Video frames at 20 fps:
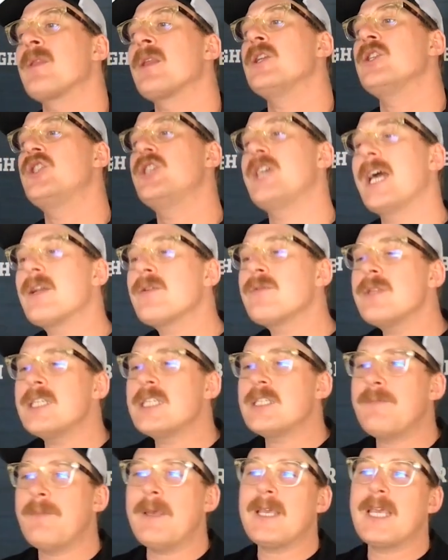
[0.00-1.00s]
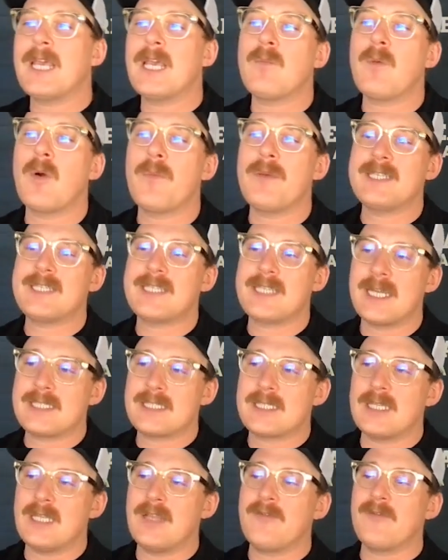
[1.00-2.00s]
Generally speaking, when we set
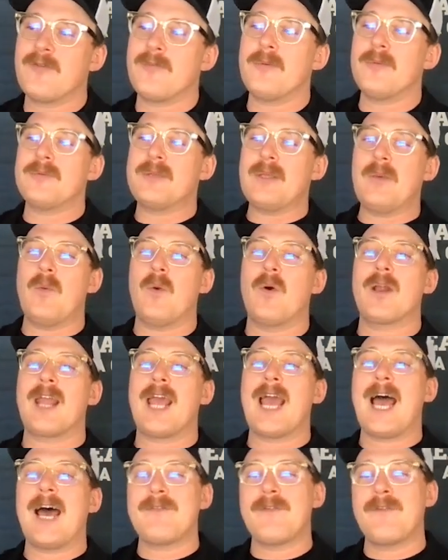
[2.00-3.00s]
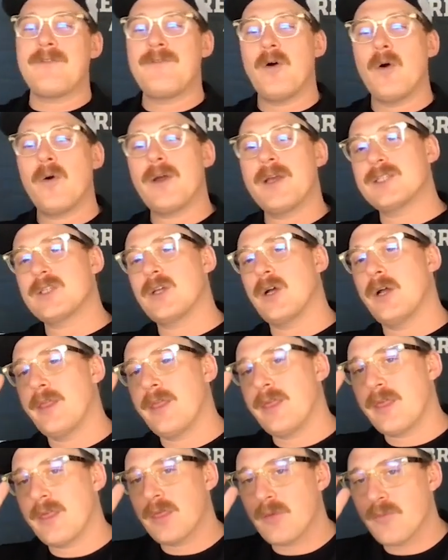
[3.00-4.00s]
deliverables, we want to have a focus on
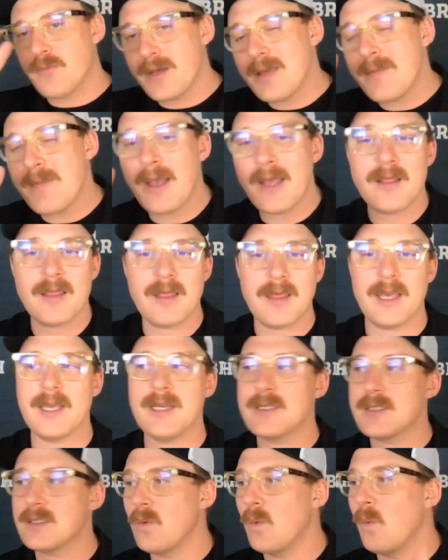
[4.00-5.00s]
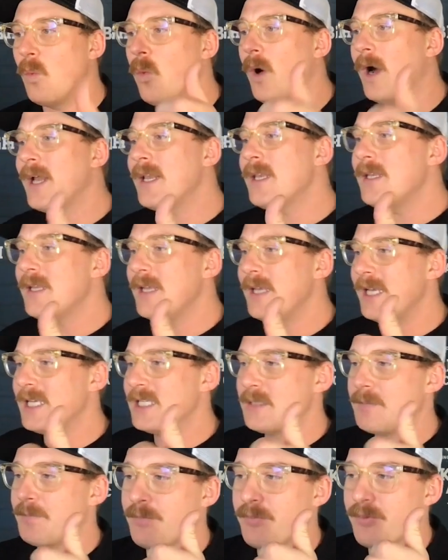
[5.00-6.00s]
3 main things. One
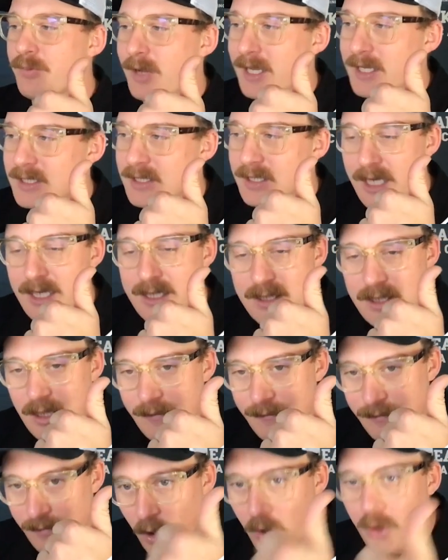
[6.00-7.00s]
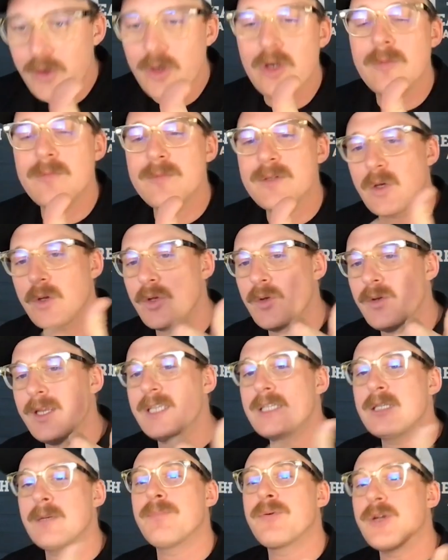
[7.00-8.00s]
is volume. So you
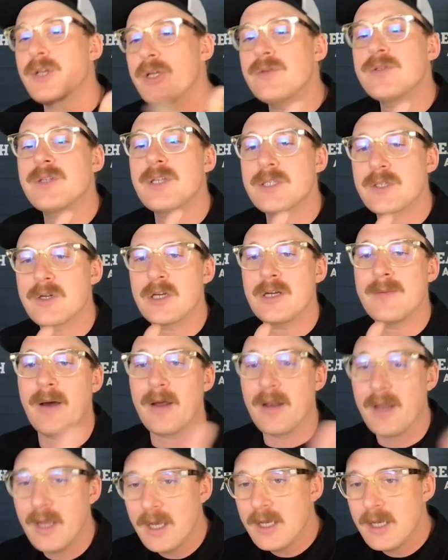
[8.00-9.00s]
need to produce a certain amount.